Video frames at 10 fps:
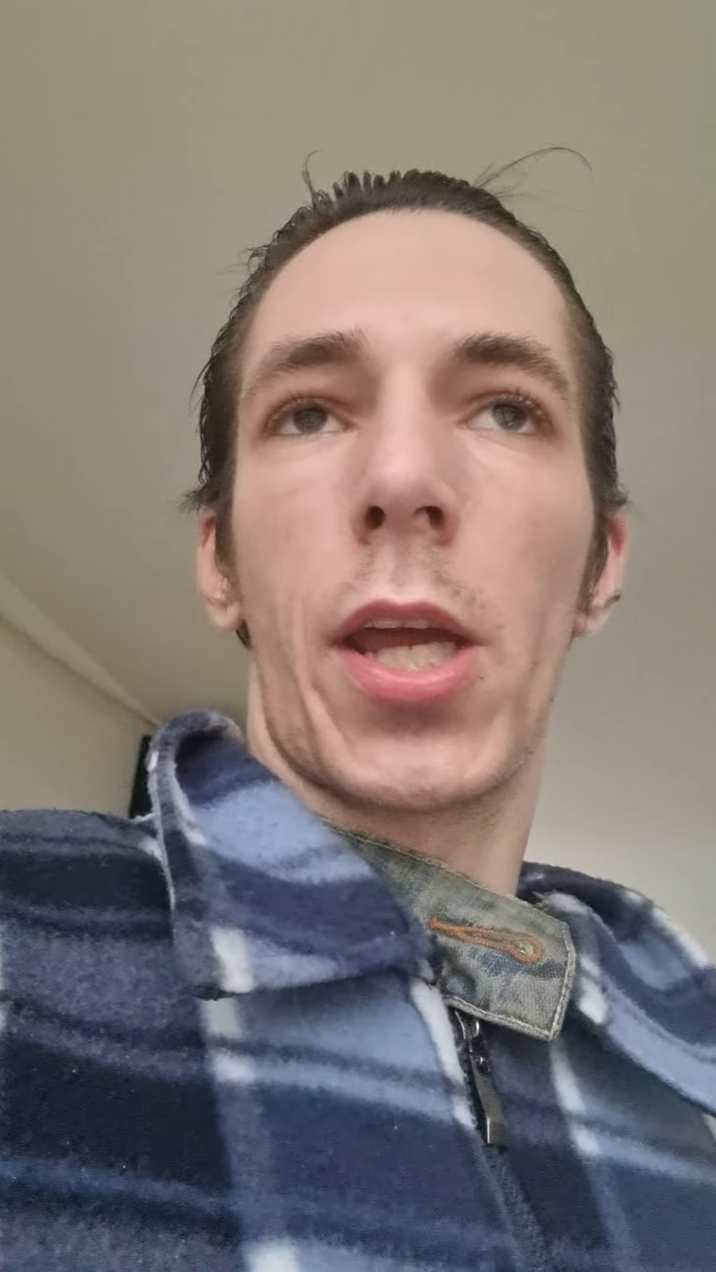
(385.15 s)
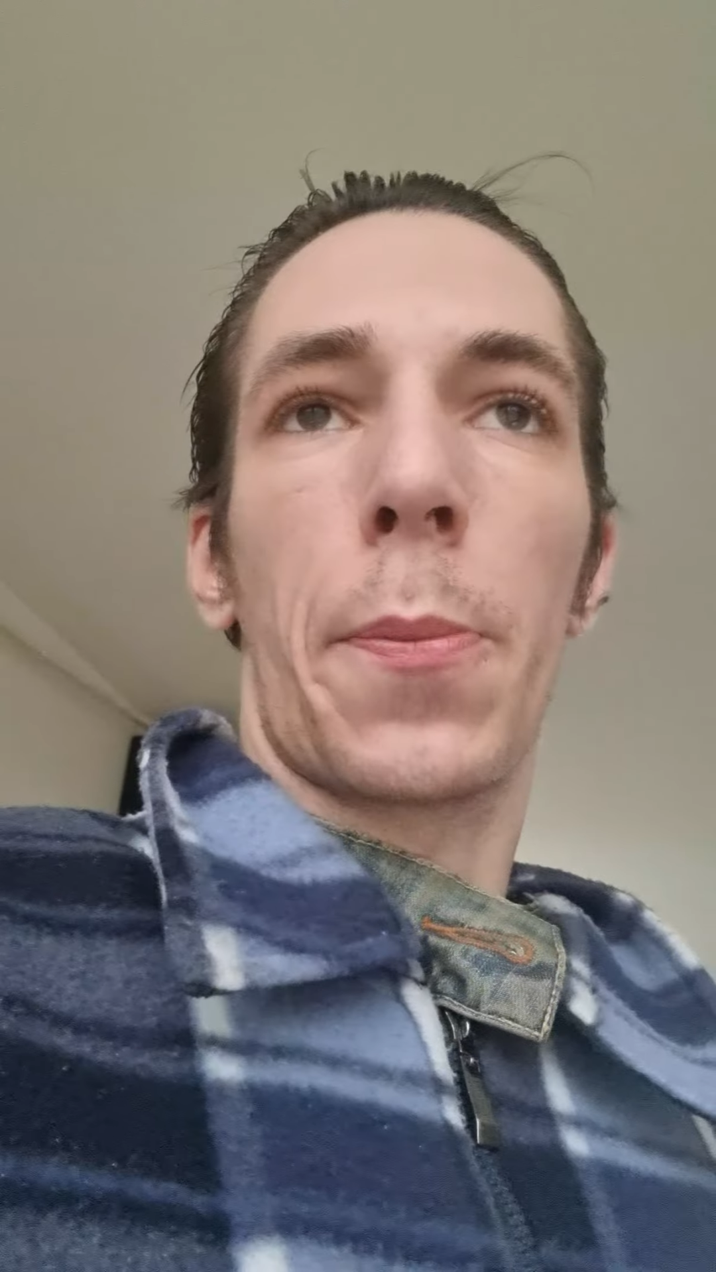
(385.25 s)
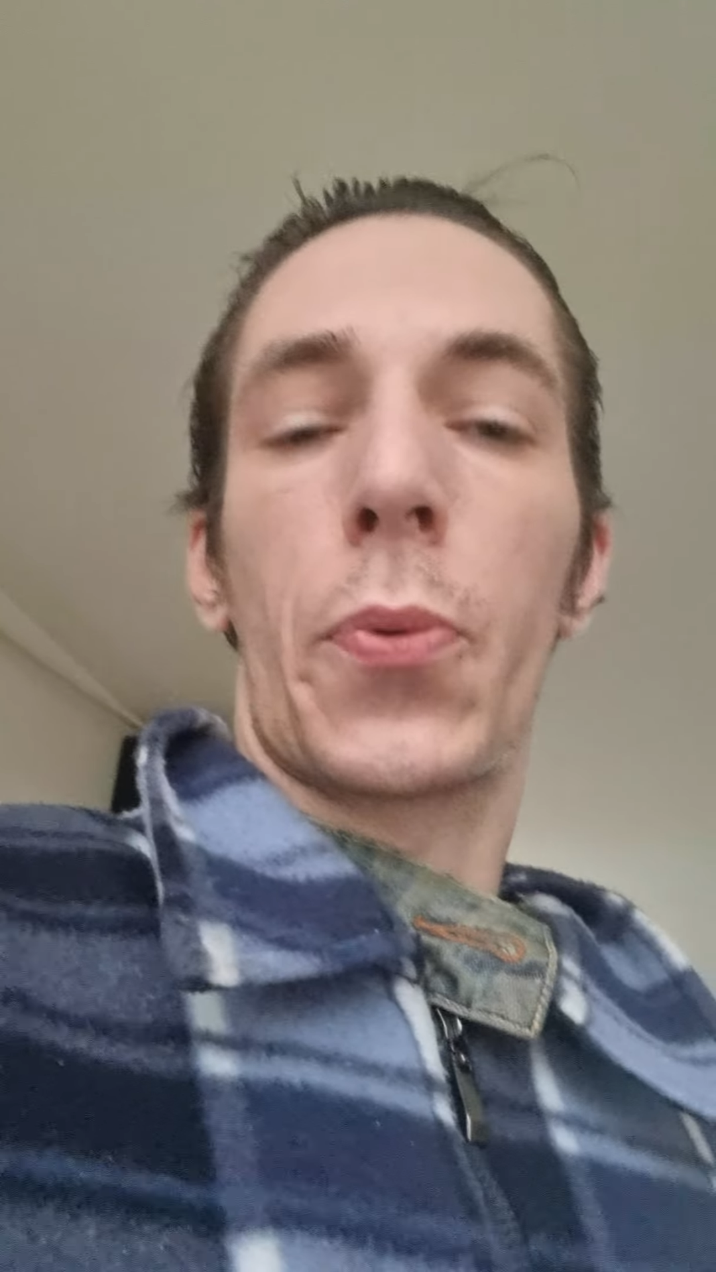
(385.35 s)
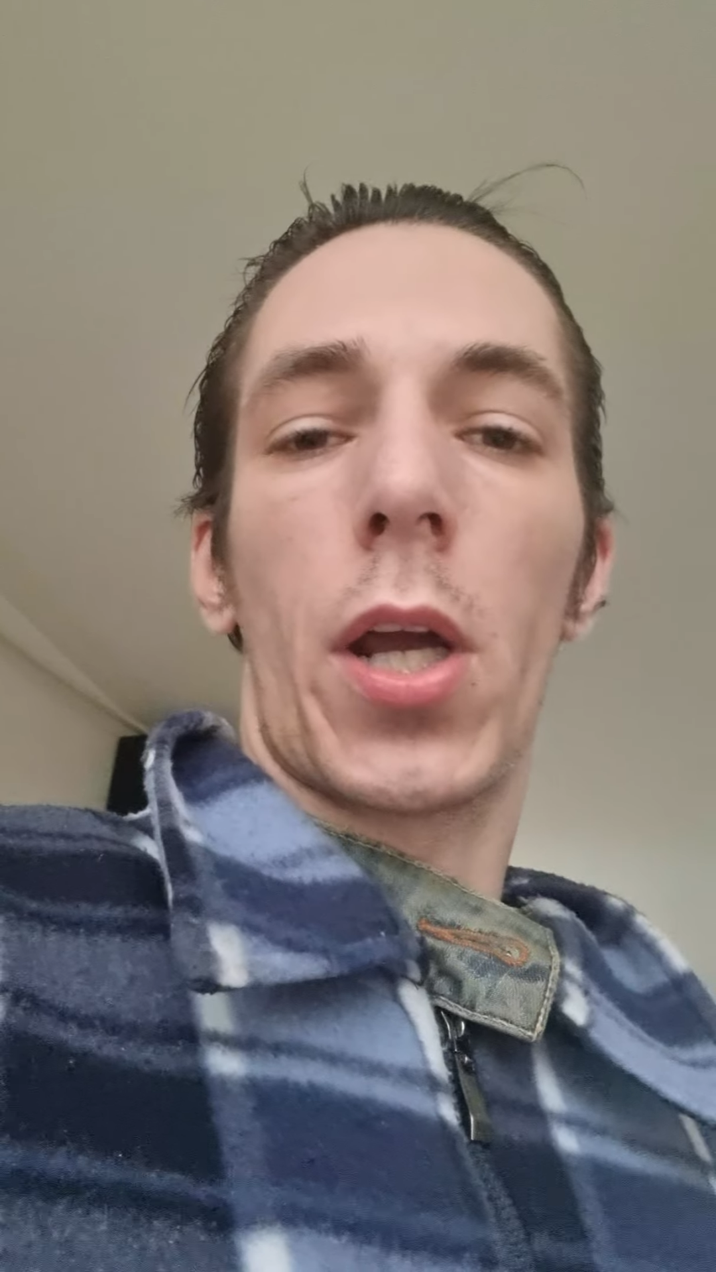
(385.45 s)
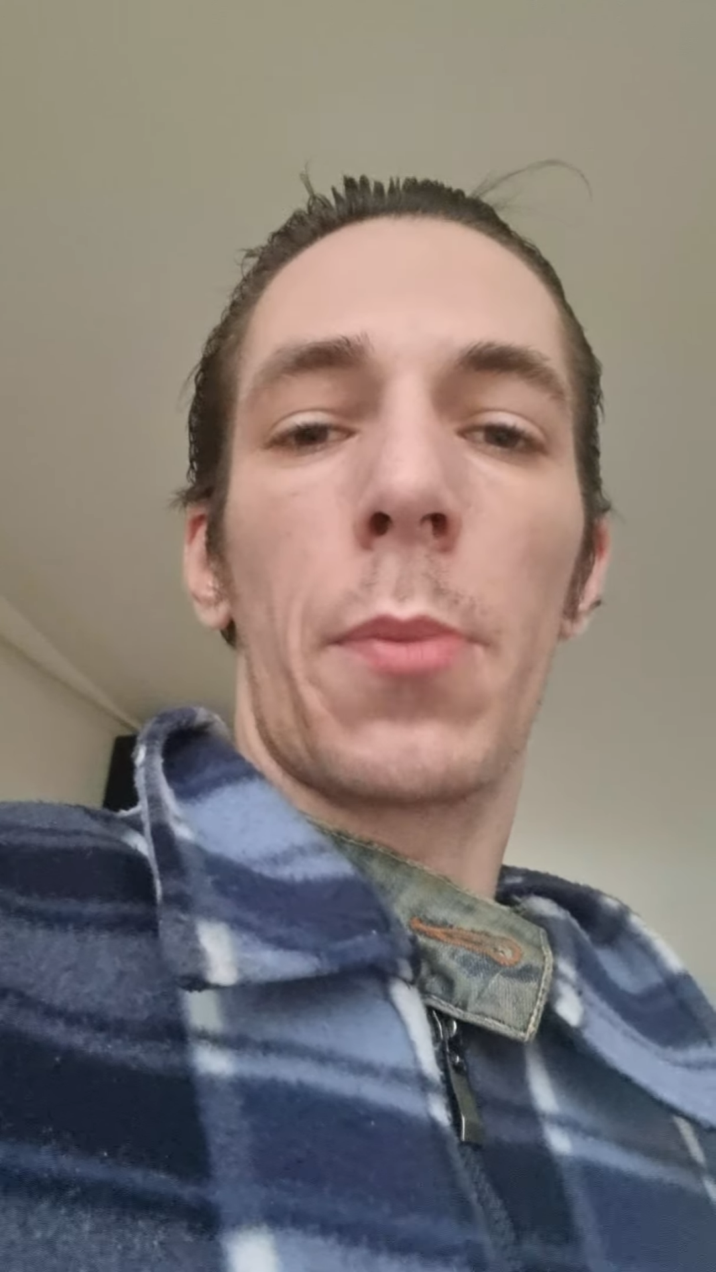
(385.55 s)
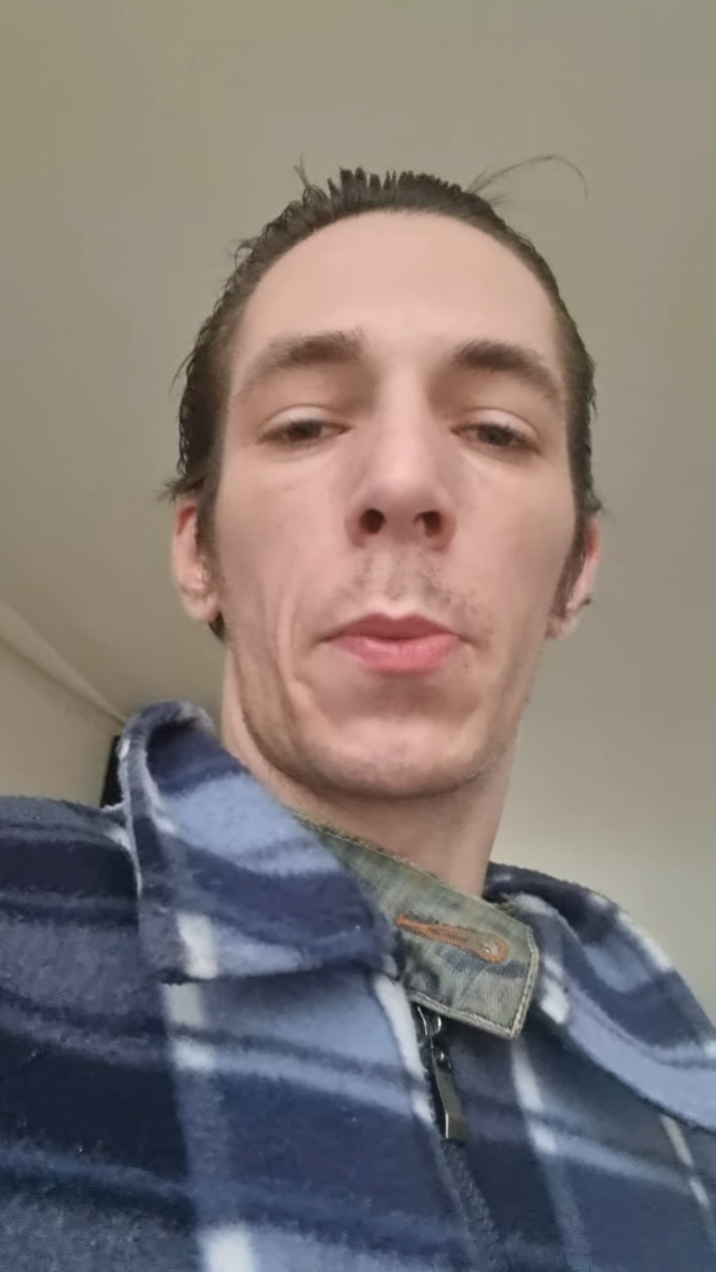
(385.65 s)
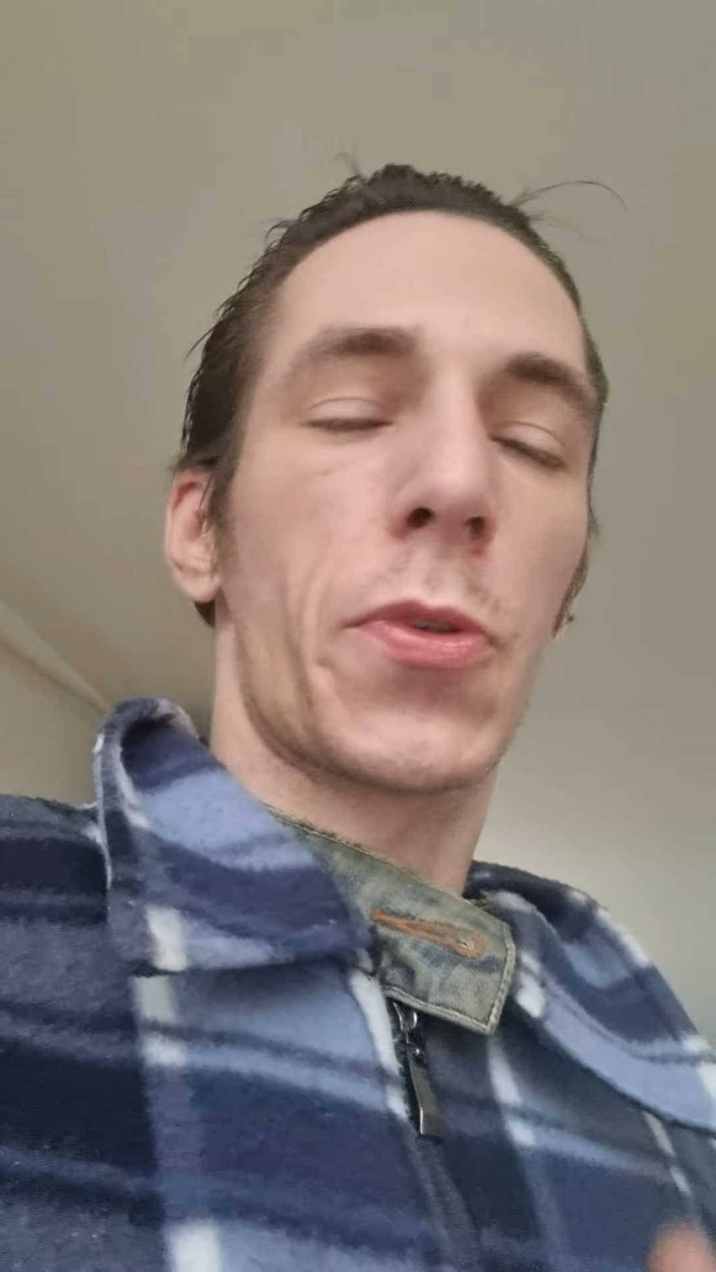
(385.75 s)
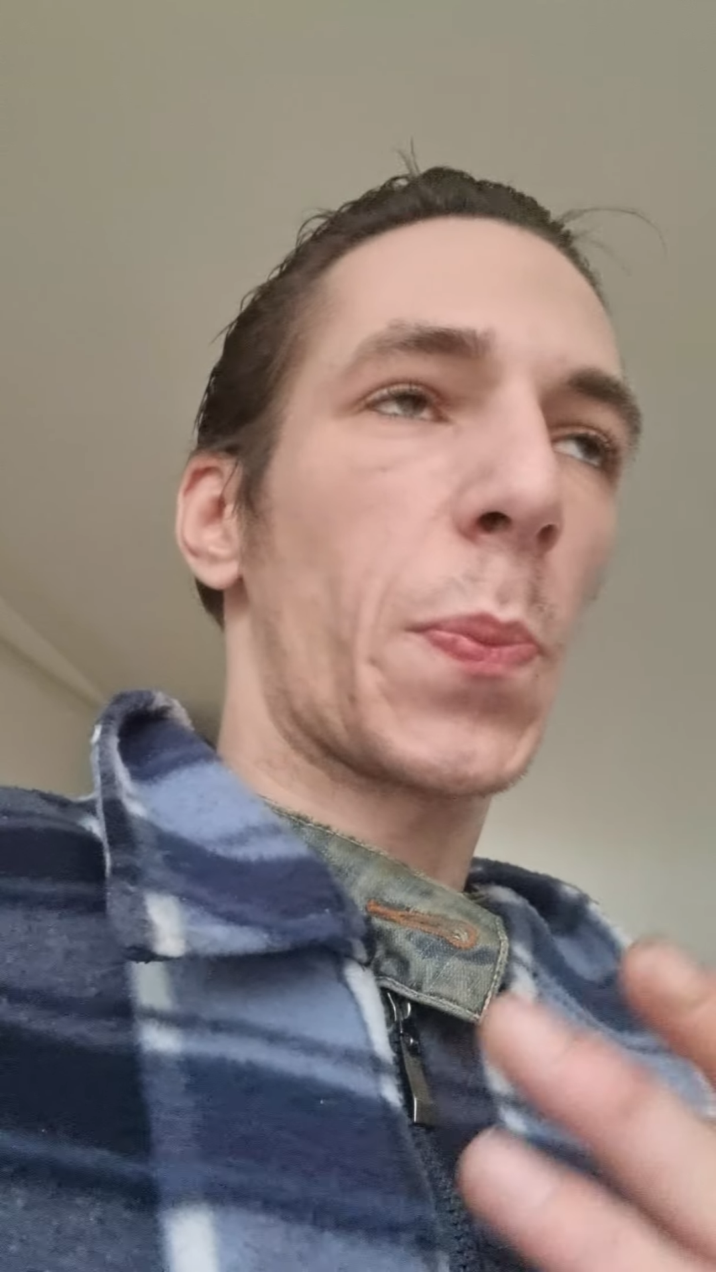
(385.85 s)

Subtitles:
head problem,